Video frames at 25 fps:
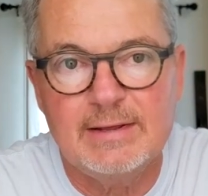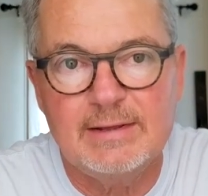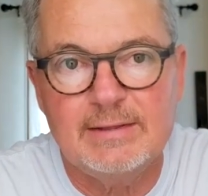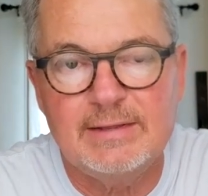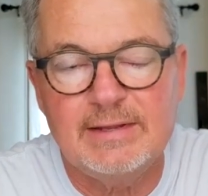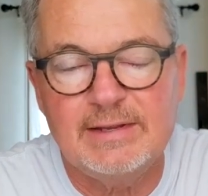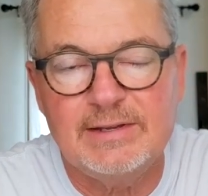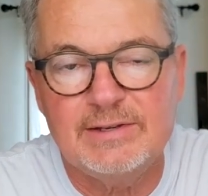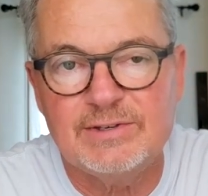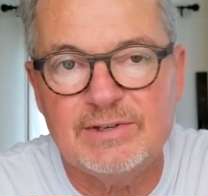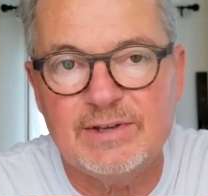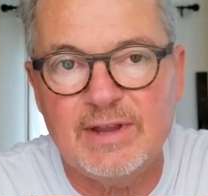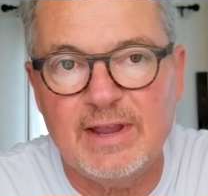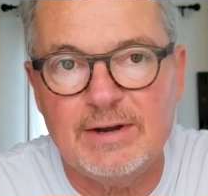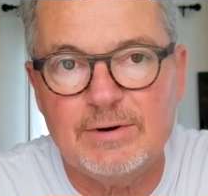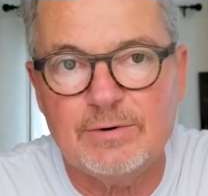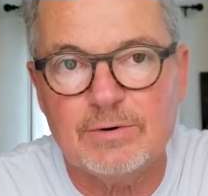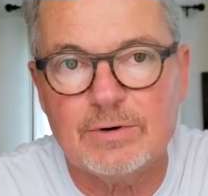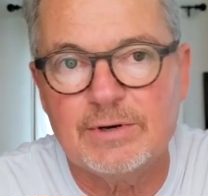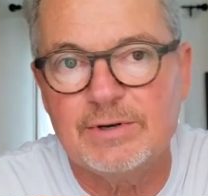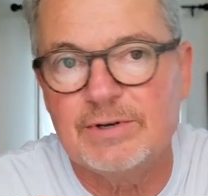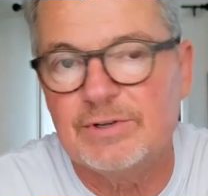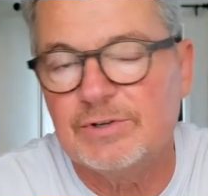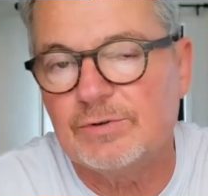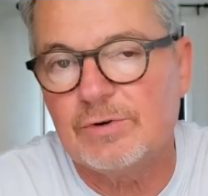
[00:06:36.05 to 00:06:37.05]
These
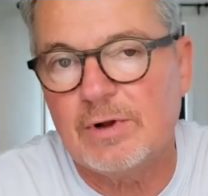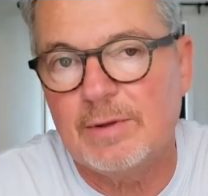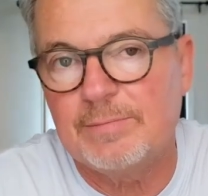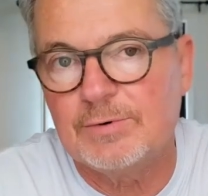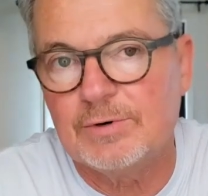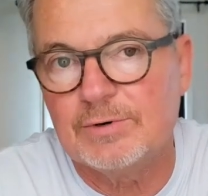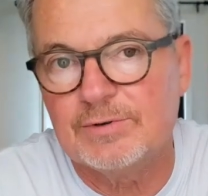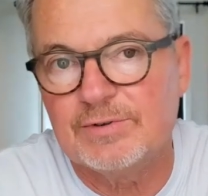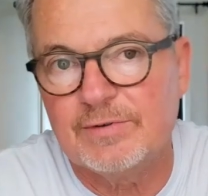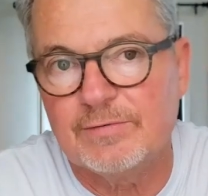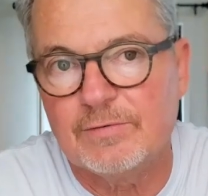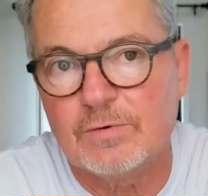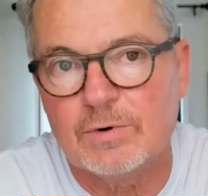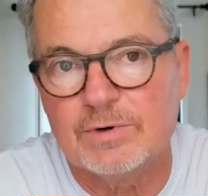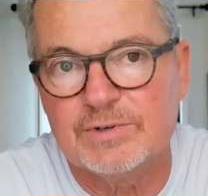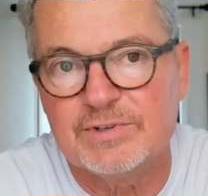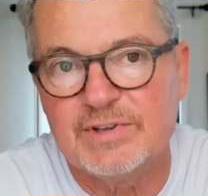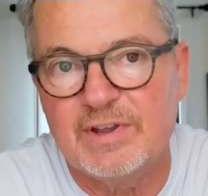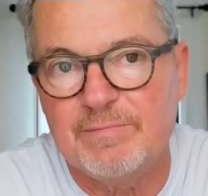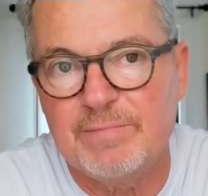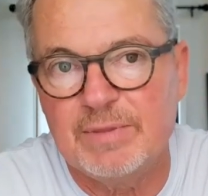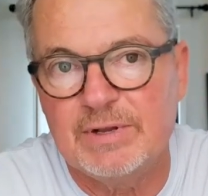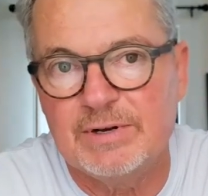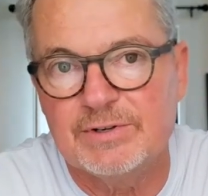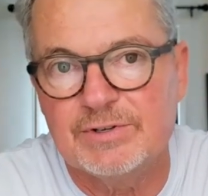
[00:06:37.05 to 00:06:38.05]
endocrine disruptors, of course,
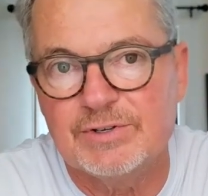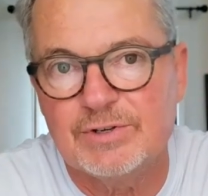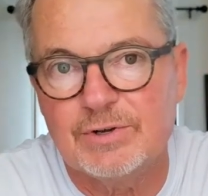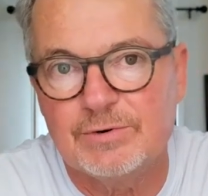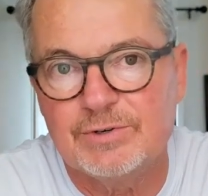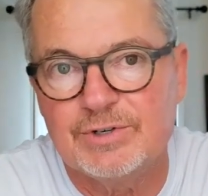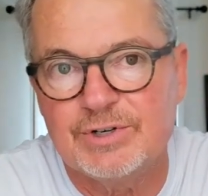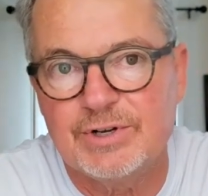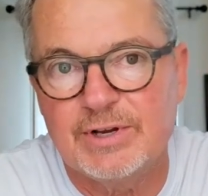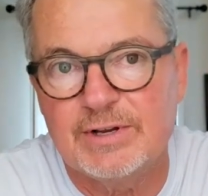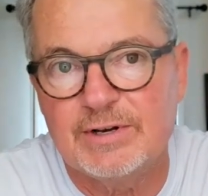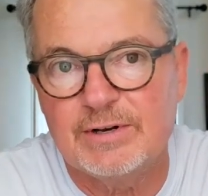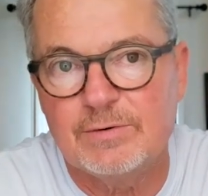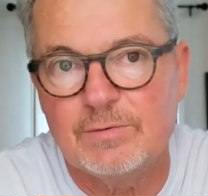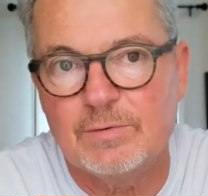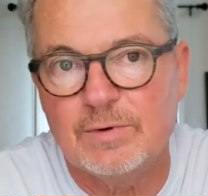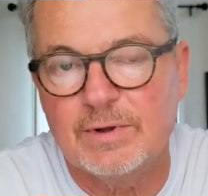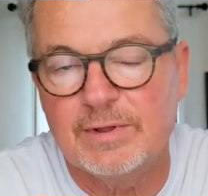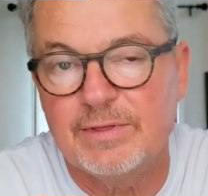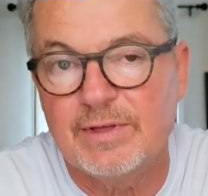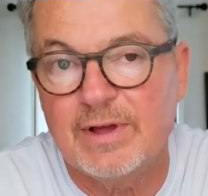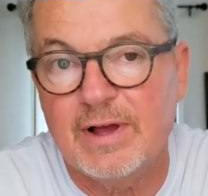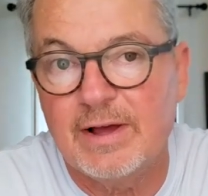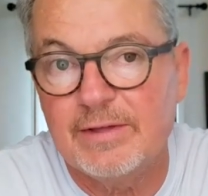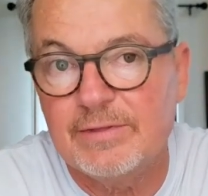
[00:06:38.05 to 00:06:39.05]
have been associated
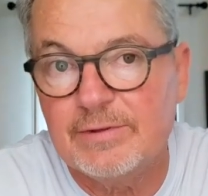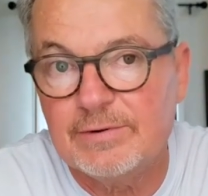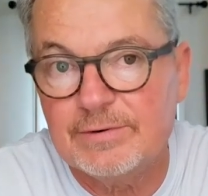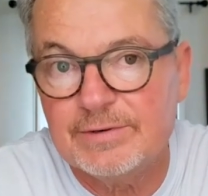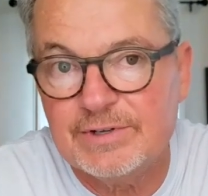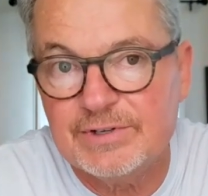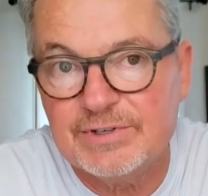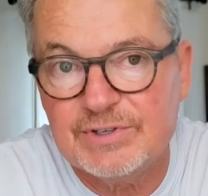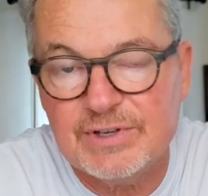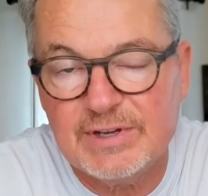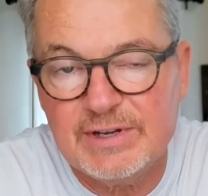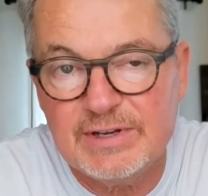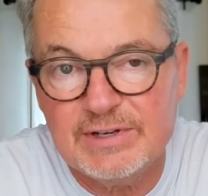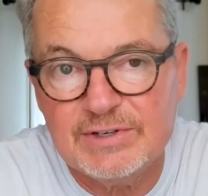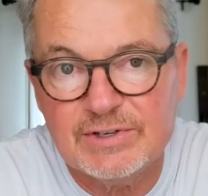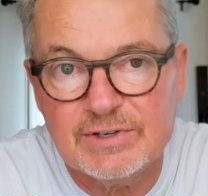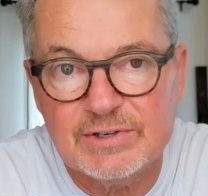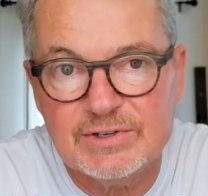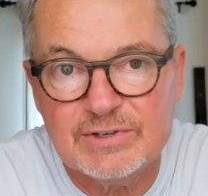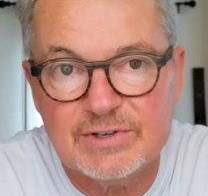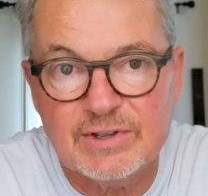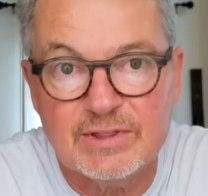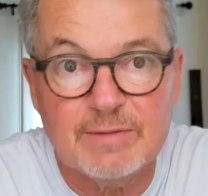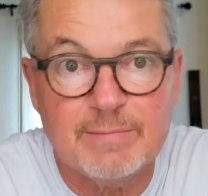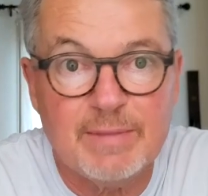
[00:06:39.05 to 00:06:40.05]
with other
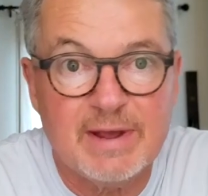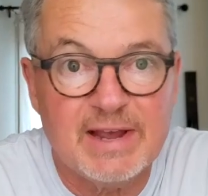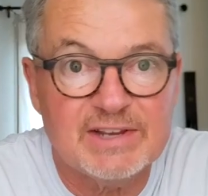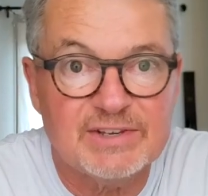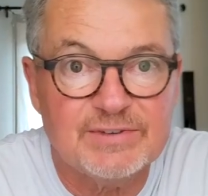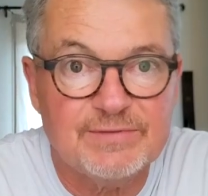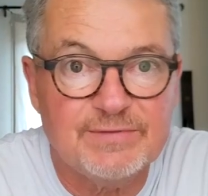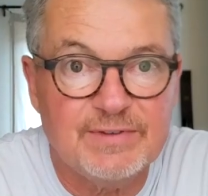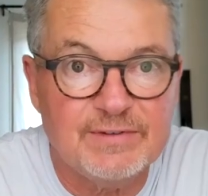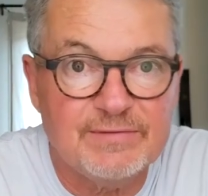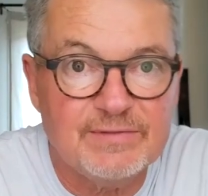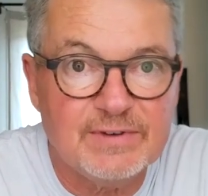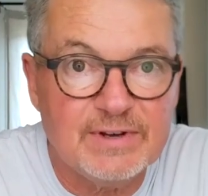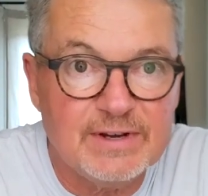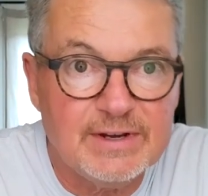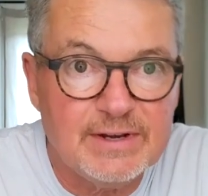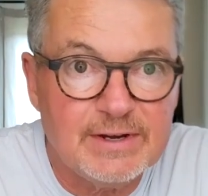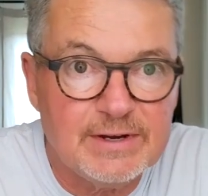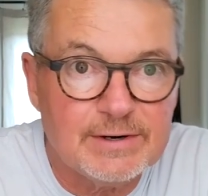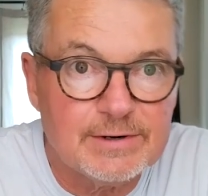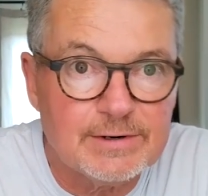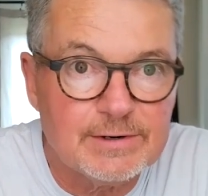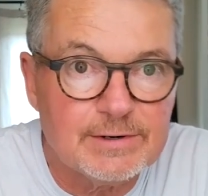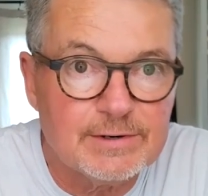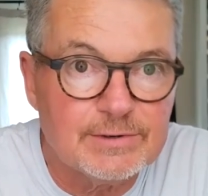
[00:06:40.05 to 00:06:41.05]
diseases in the past 50
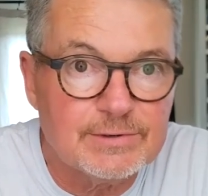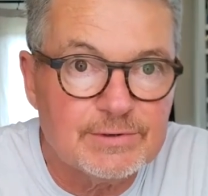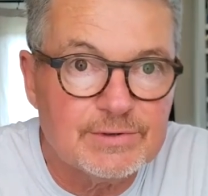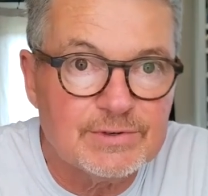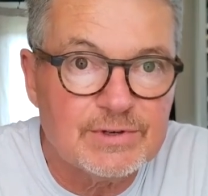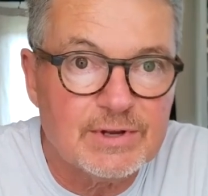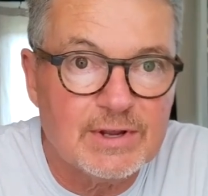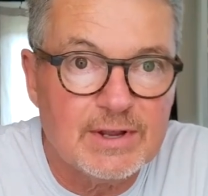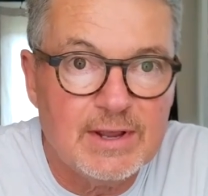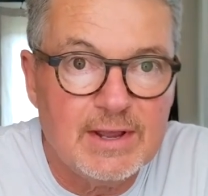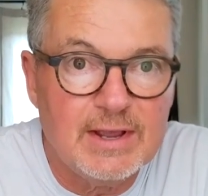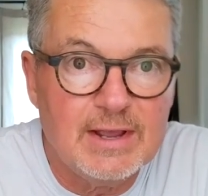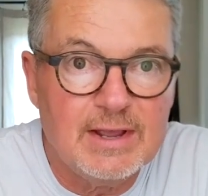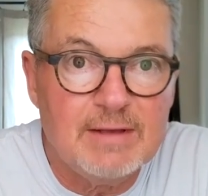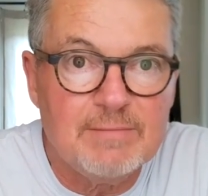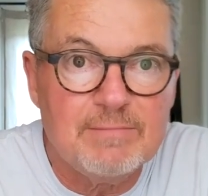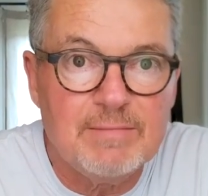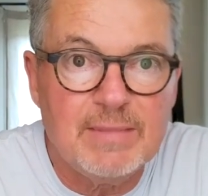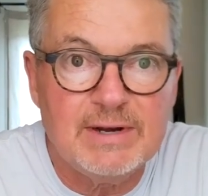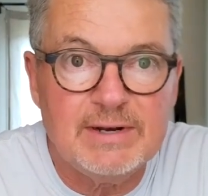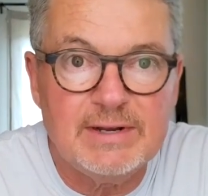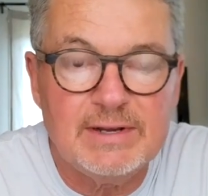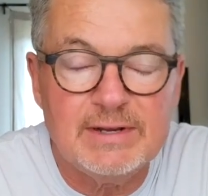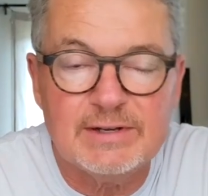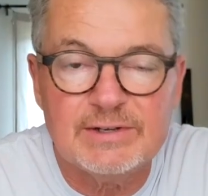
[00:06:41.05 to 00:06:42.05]
years,
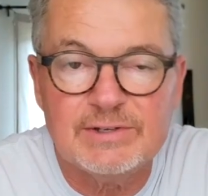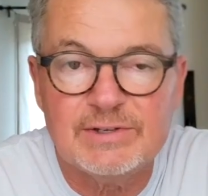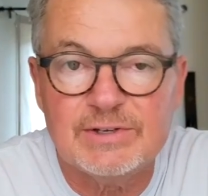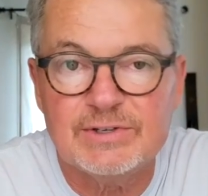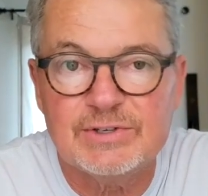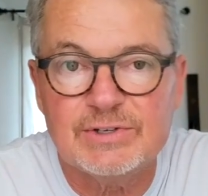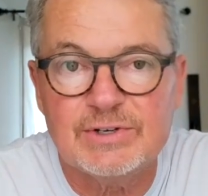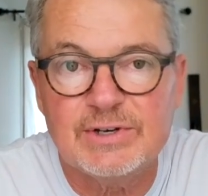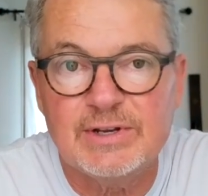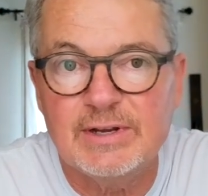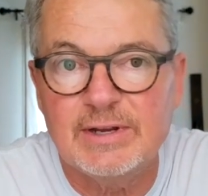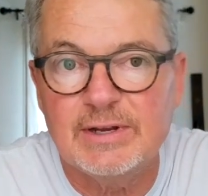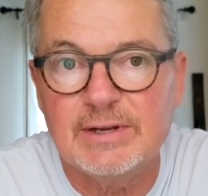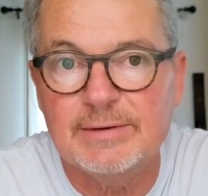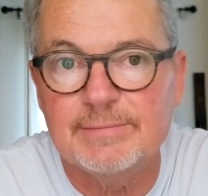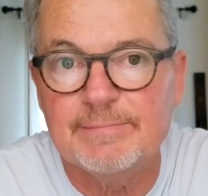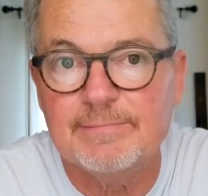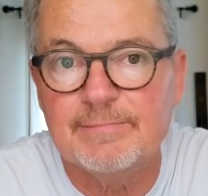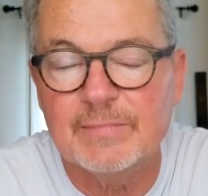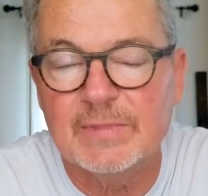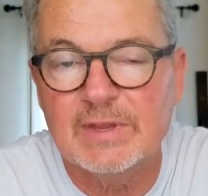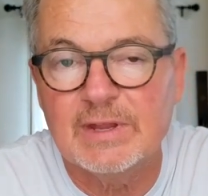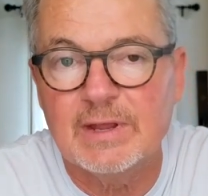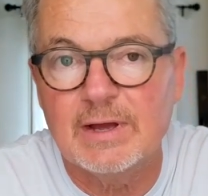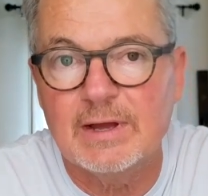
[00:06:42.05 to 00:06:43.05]
many
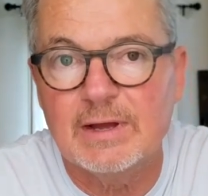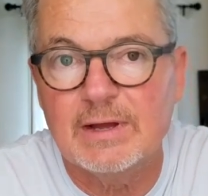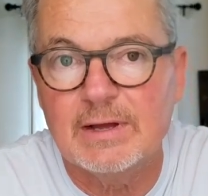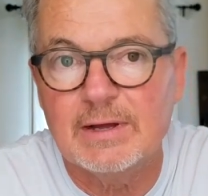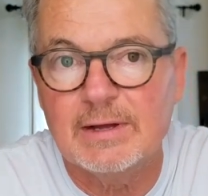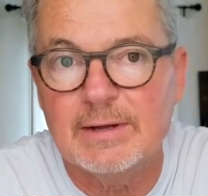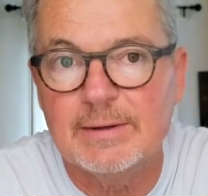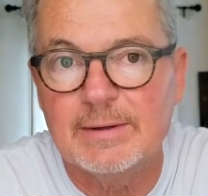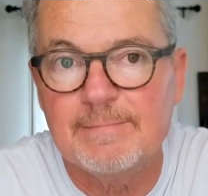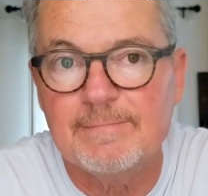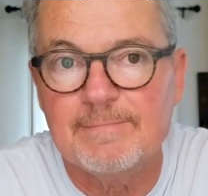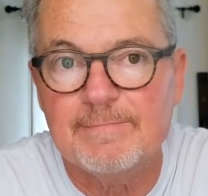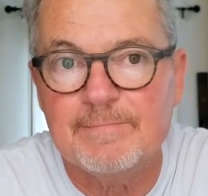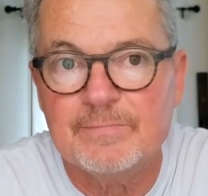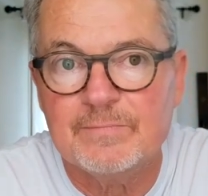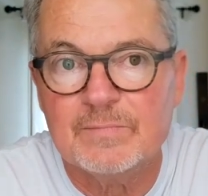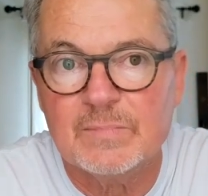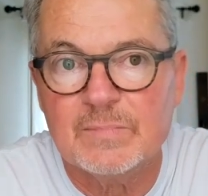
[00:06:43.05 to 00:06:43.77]
existing and